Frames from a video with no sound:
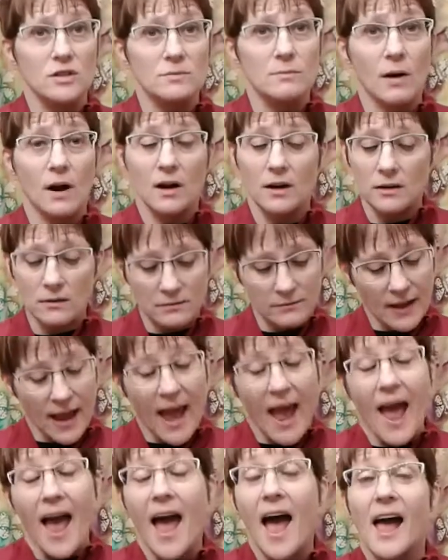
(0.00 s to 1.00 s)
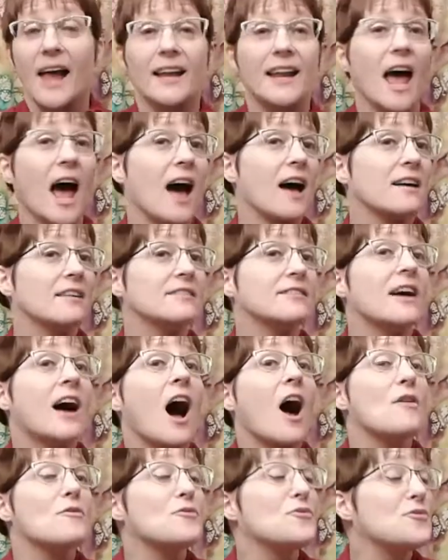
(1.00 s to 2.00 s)
tomorrow and have
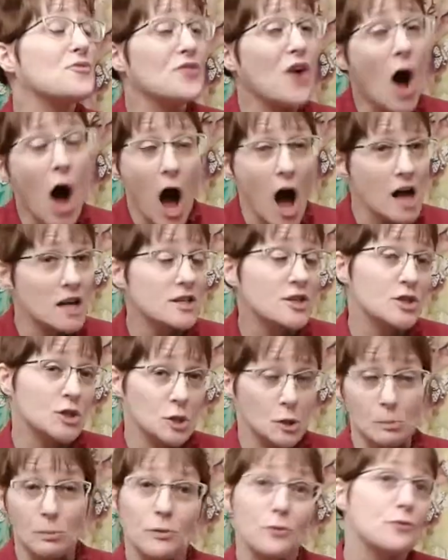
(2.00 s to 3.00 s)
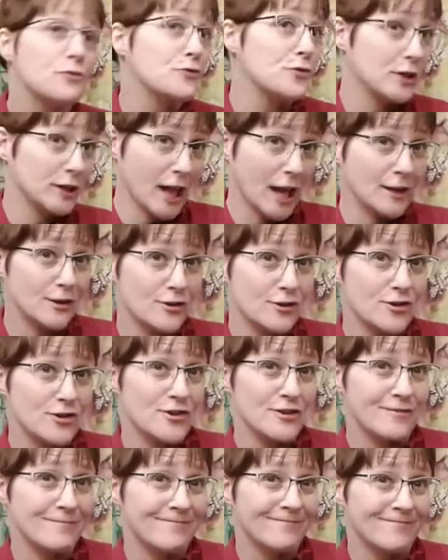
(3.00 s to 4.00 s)
a pho soup for
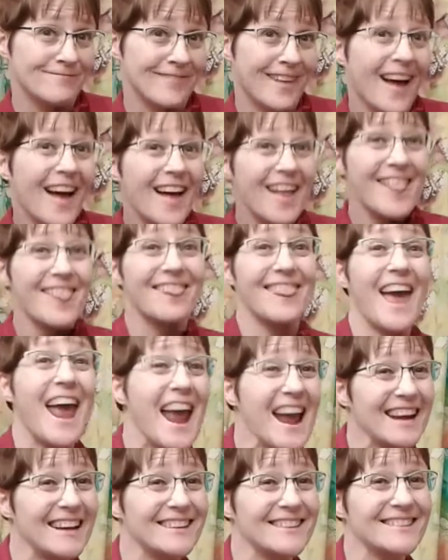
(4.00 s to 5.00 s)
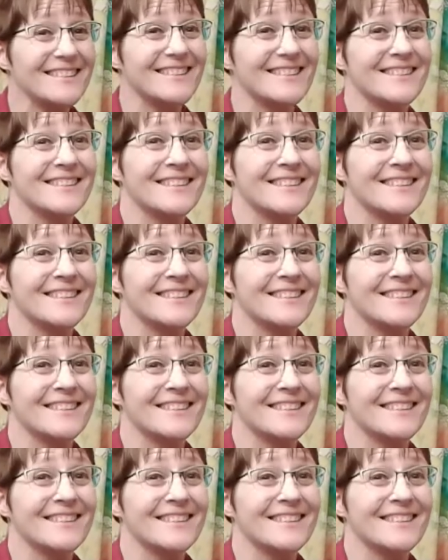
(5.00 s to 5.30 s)
lunch. Thanks!